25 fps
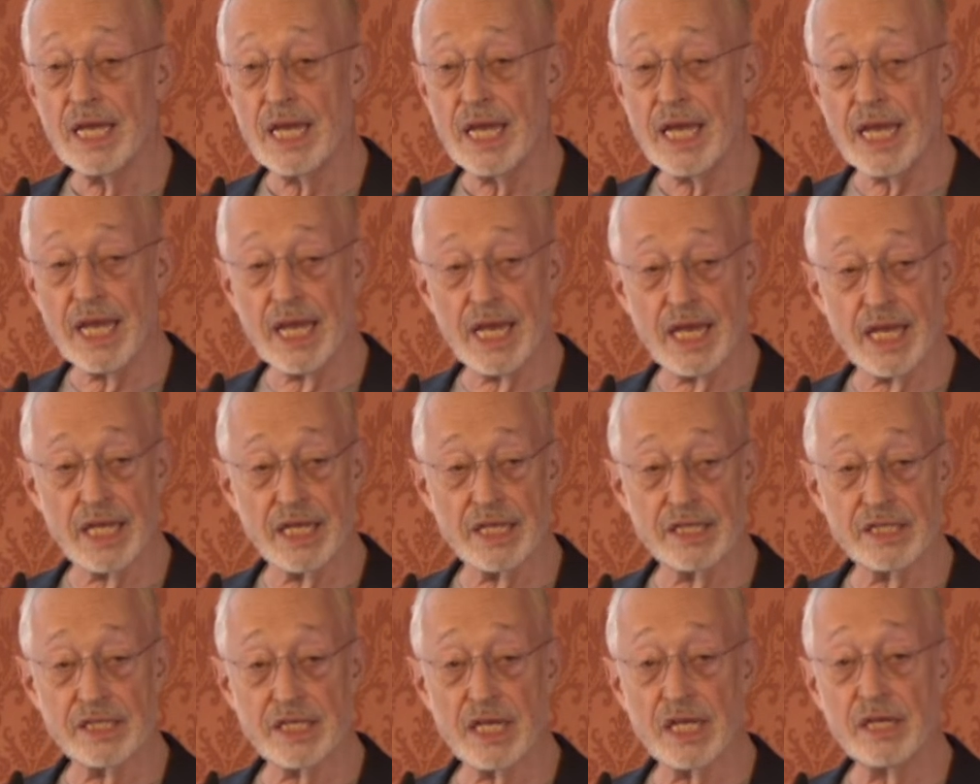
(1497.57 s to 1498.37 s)

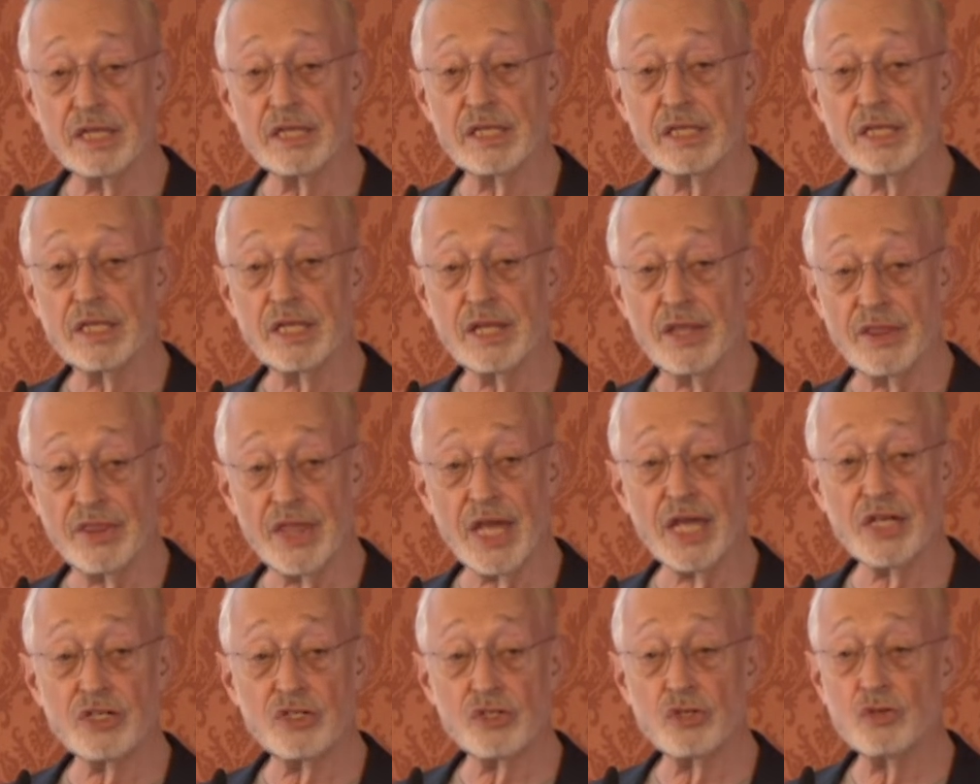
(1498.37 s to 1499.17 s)
and
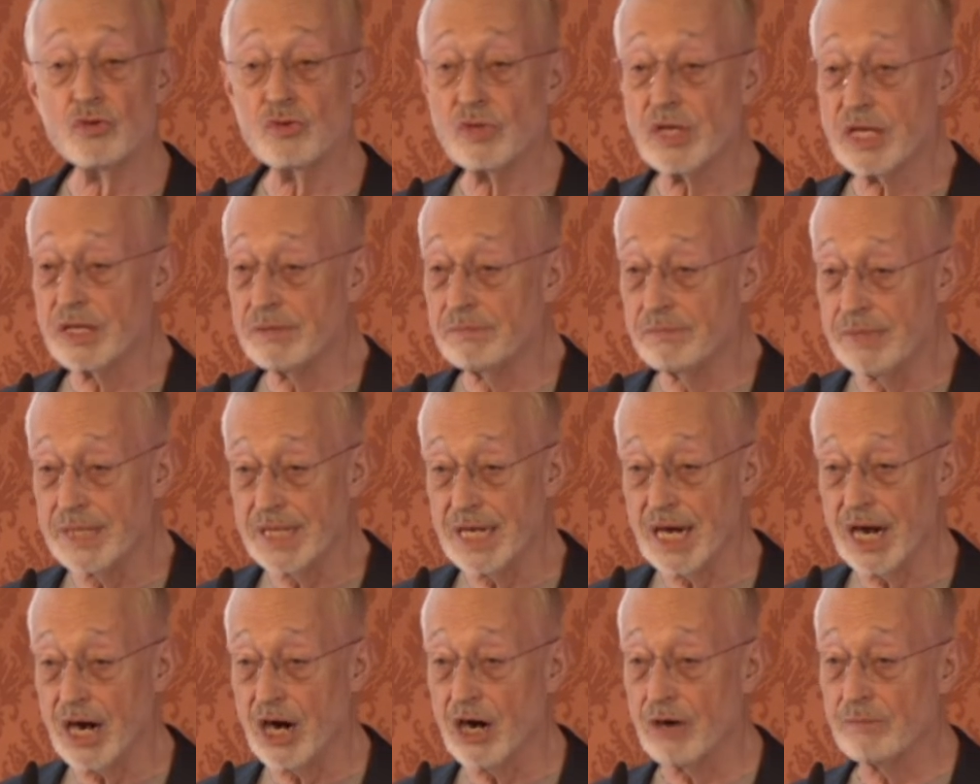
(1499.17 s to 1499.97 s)
they too can
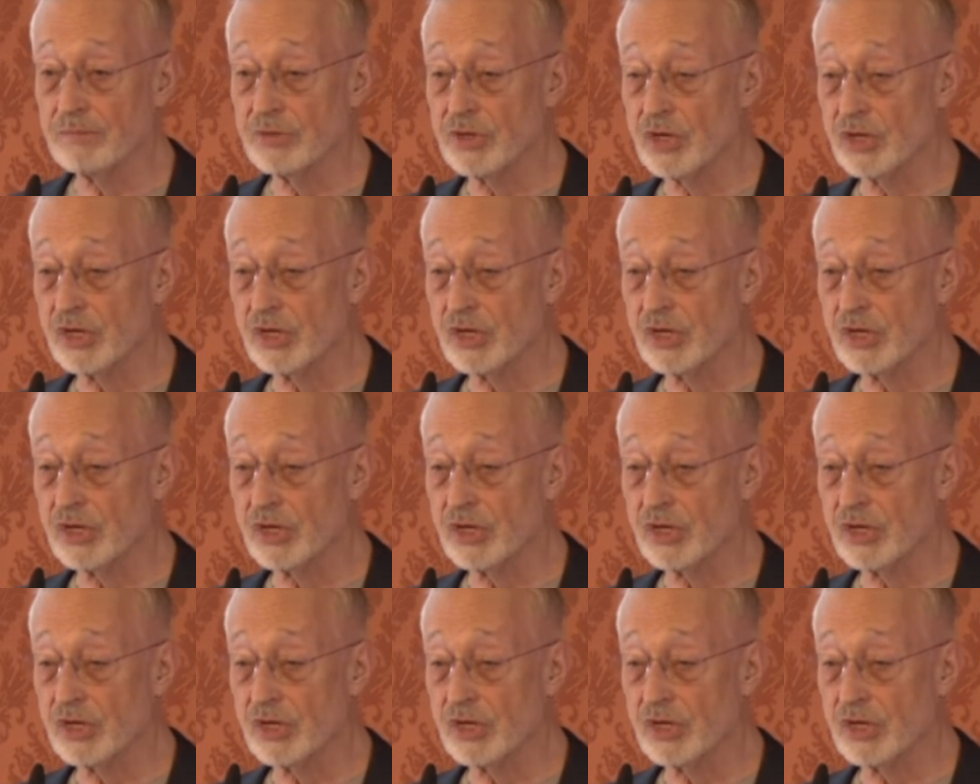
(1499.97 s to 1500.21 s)
be harmed.